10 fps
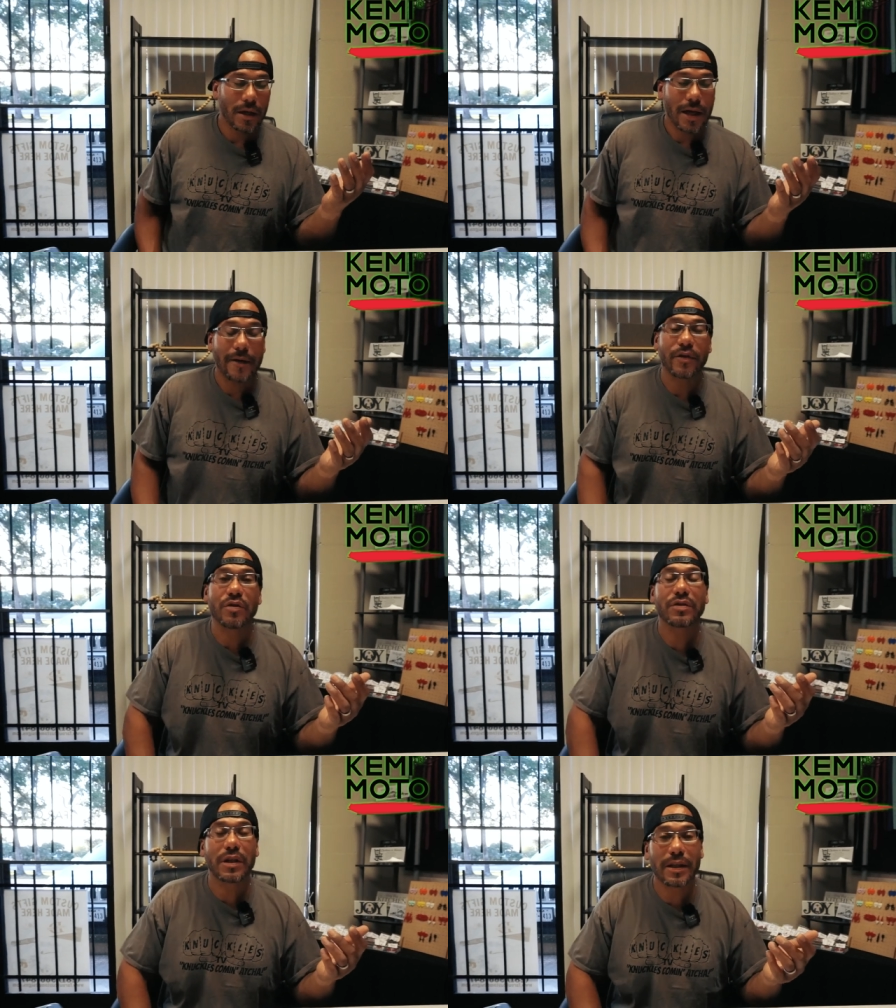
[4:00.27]
have
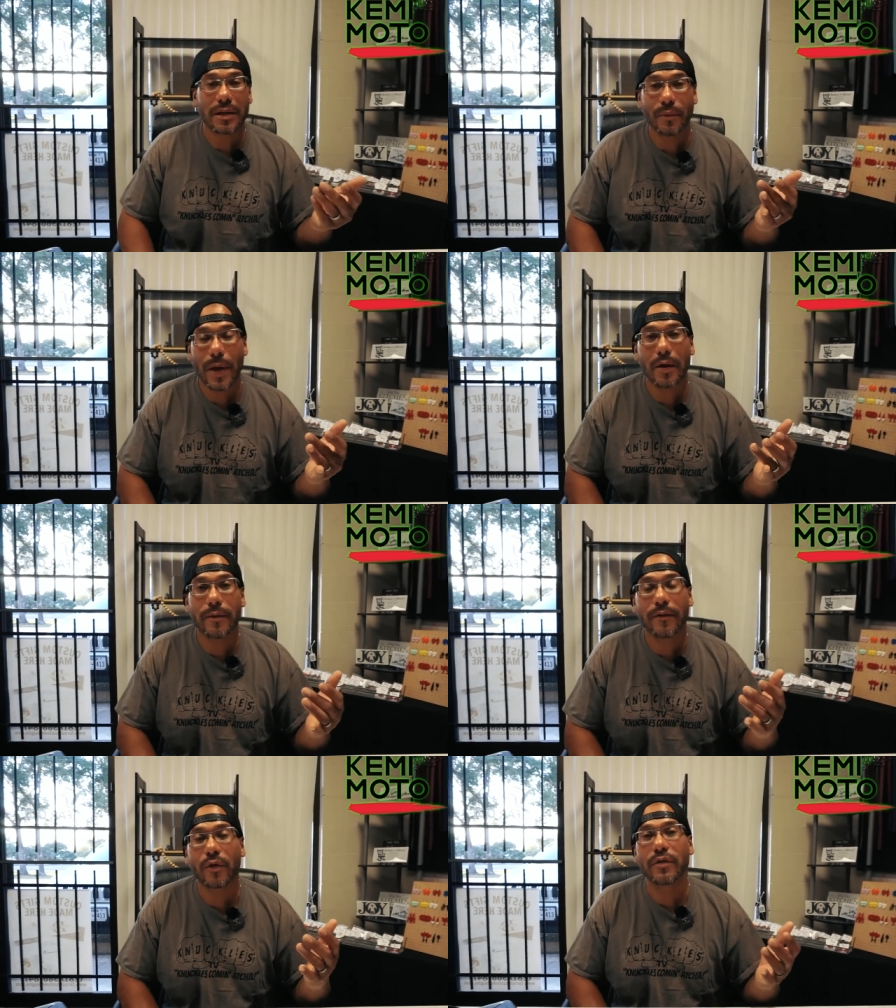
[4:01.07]
used a lithium
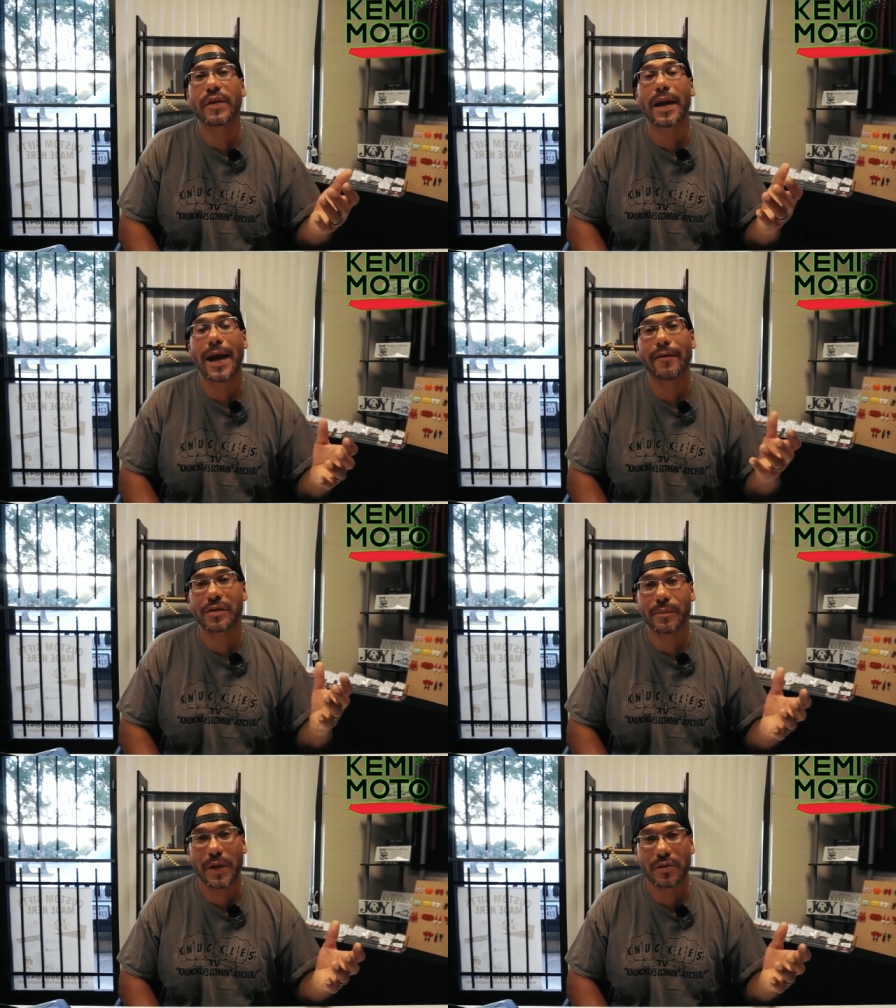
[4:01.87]
battery before, you've got to have
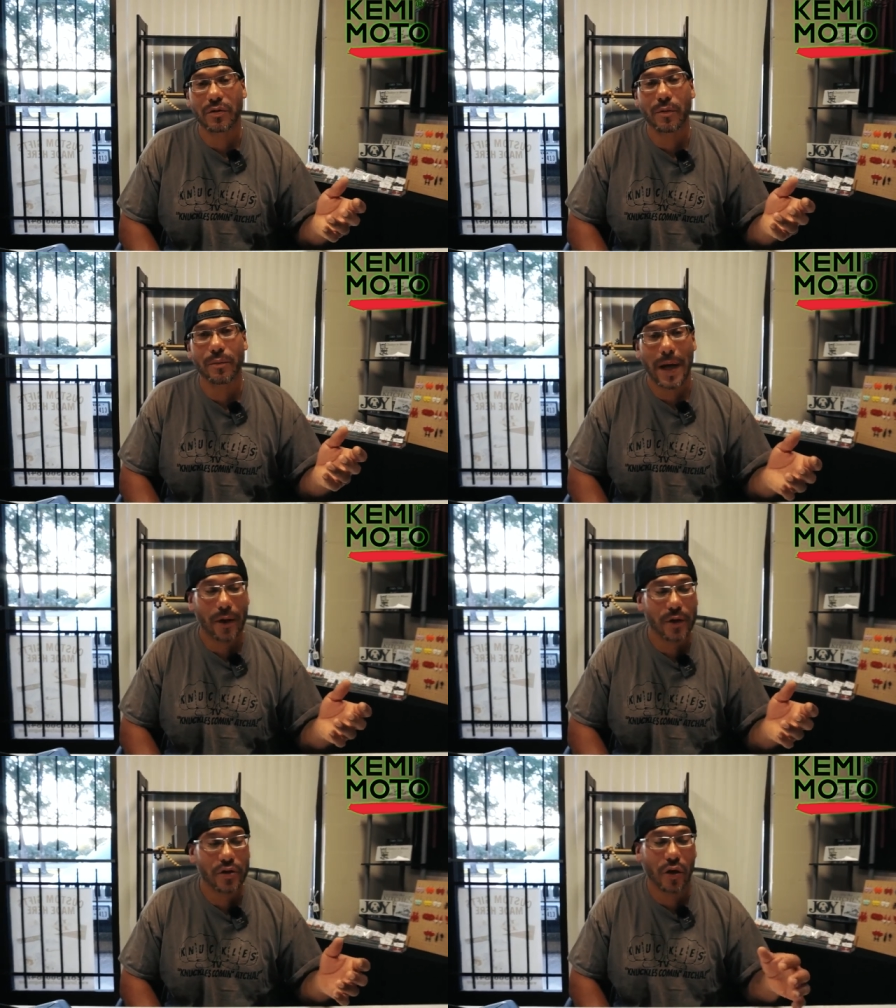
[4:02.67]
a special
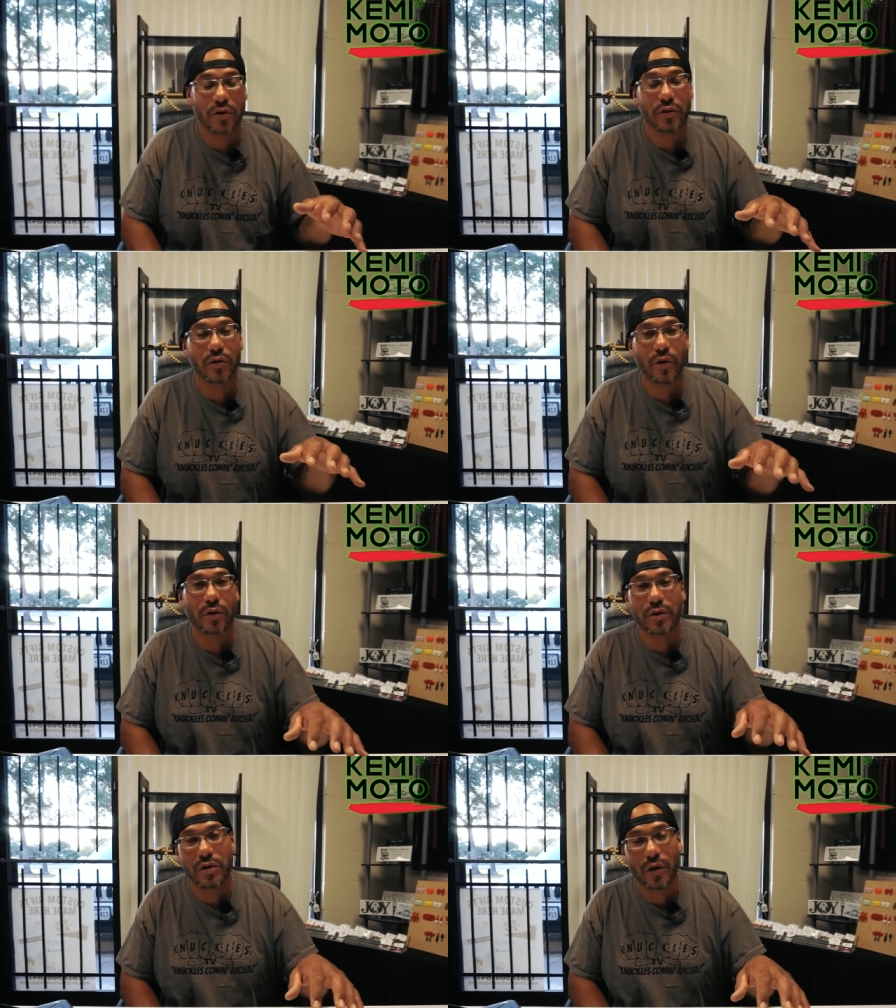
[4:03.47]
battery charger in
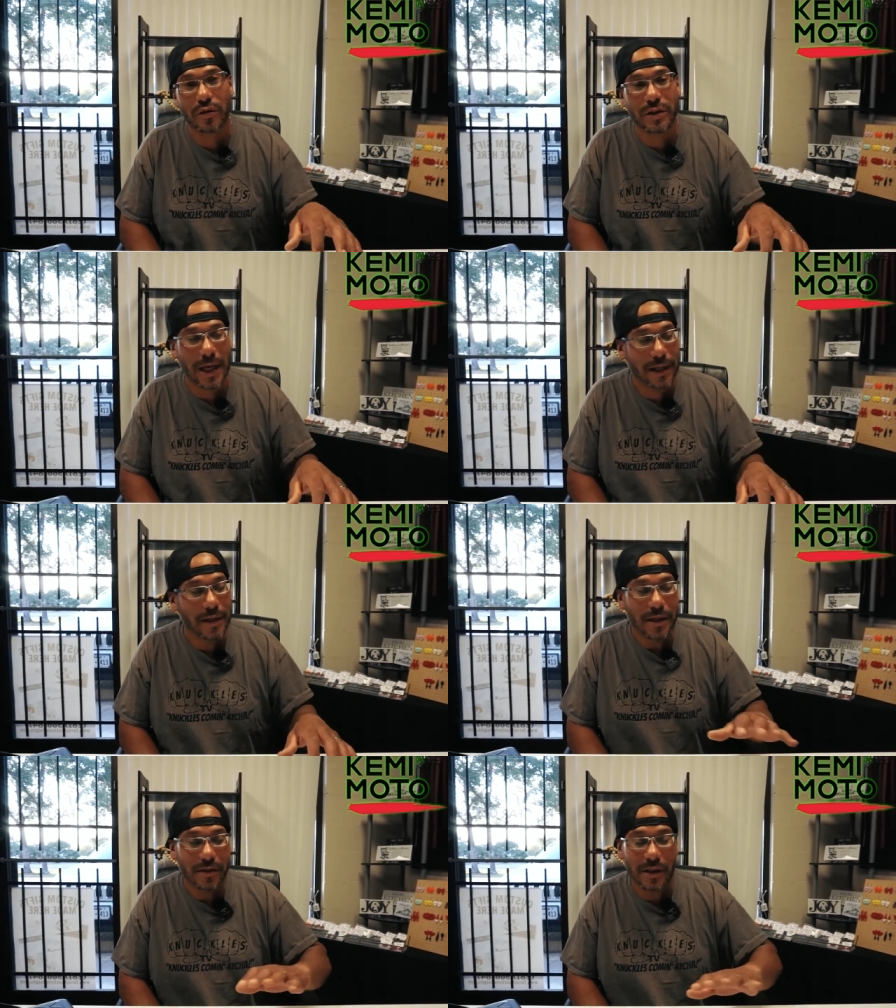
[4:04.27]
order to charge that.
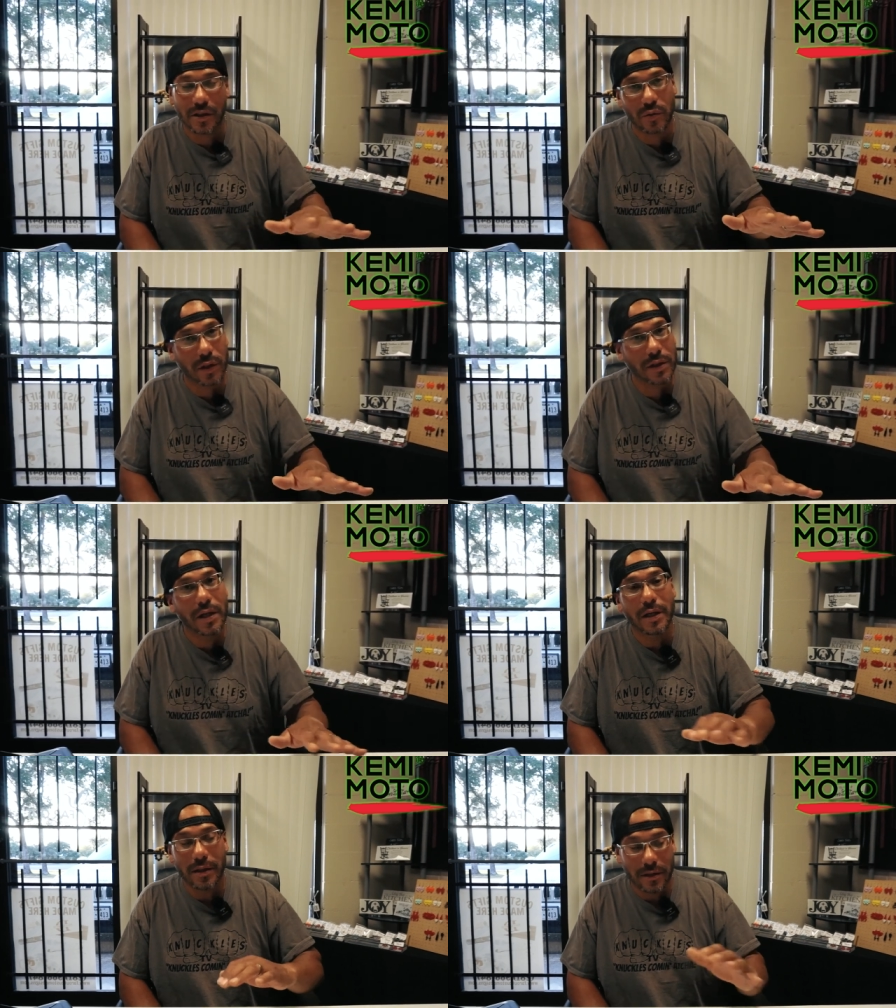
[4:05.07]
This one,
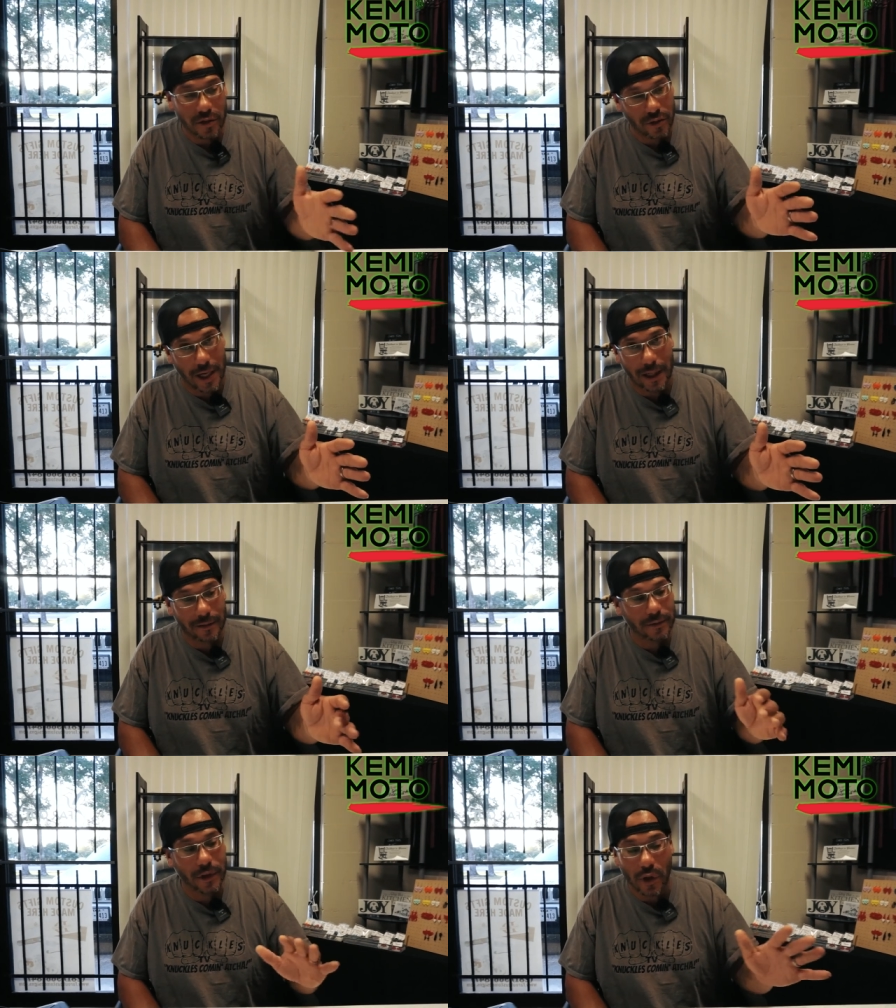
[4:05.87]
you're not.
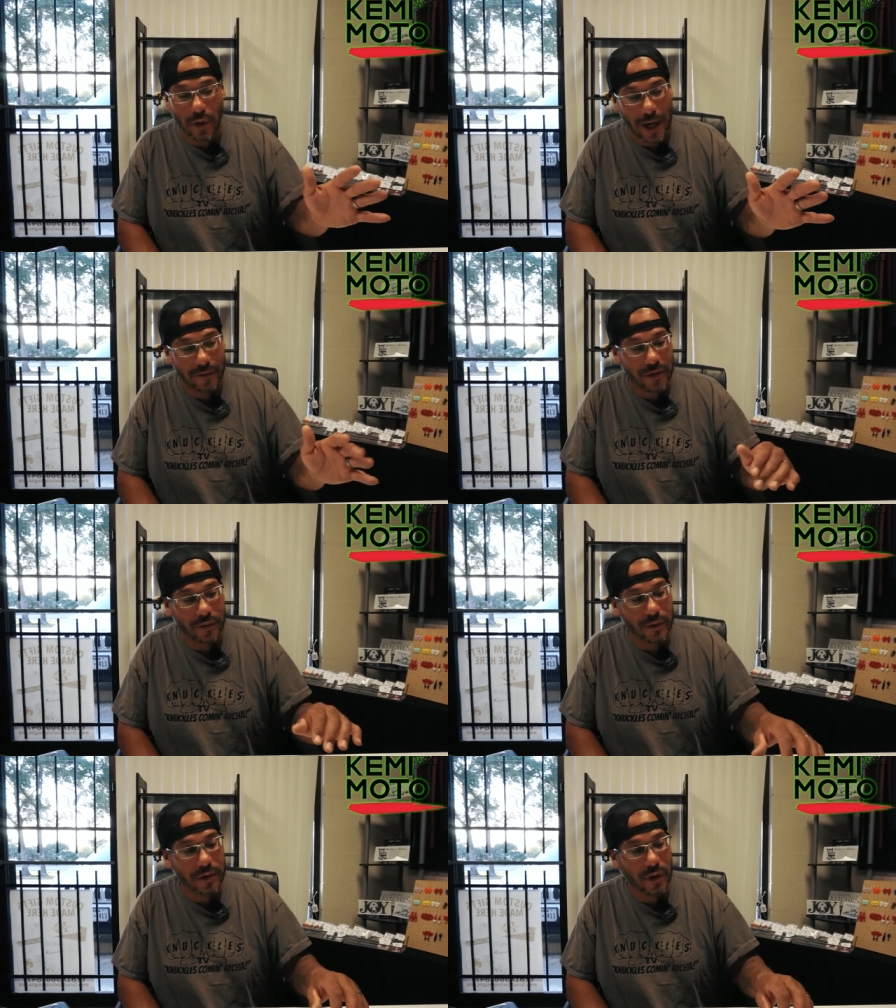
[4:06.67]
You don't have to.
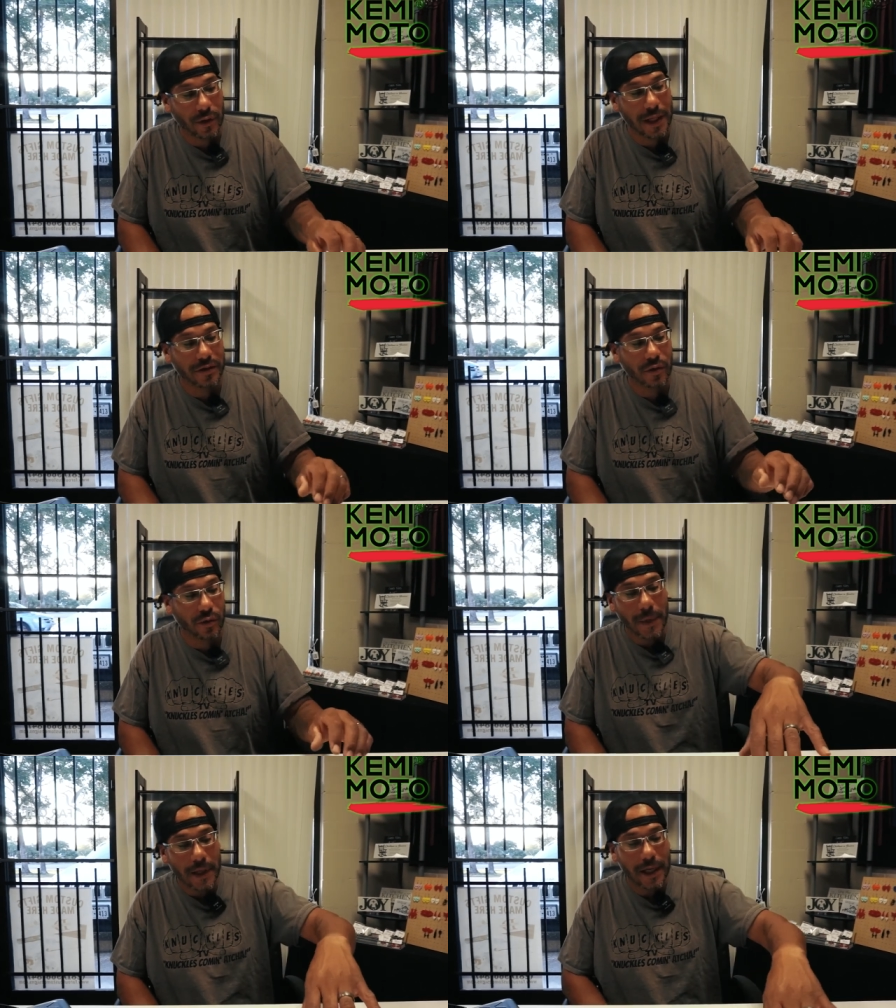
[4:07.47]
So that's
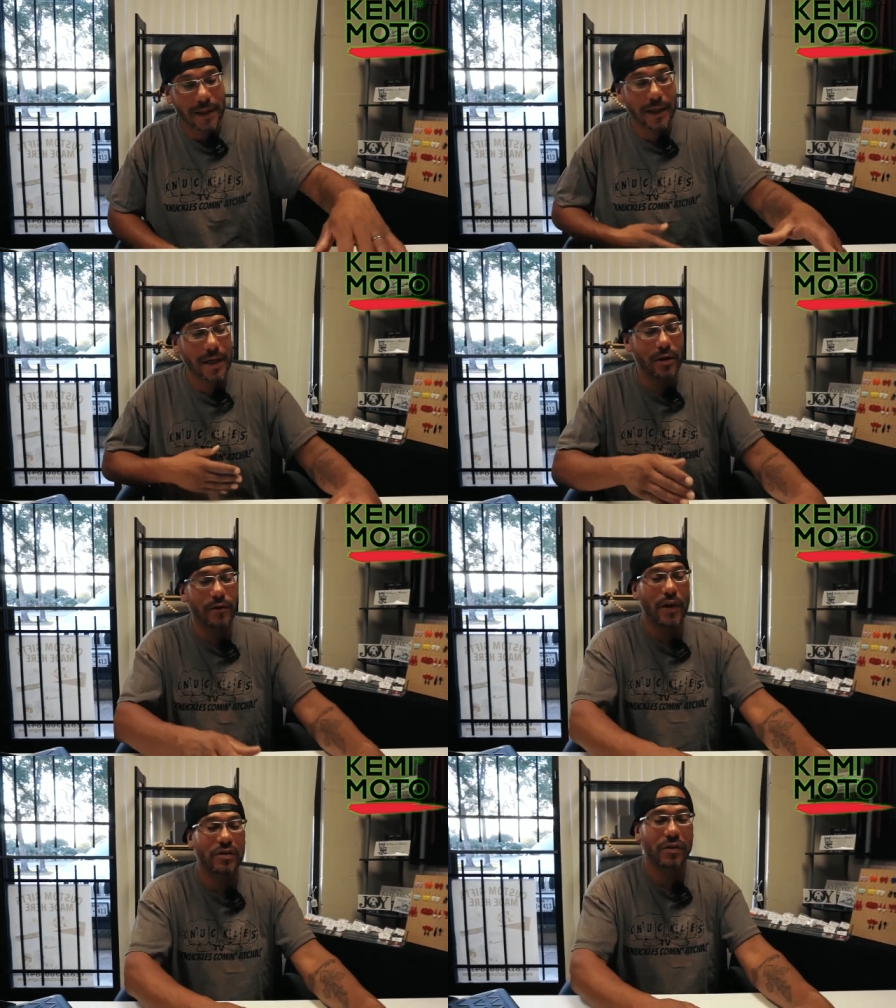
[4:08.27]
cool. And then here you've also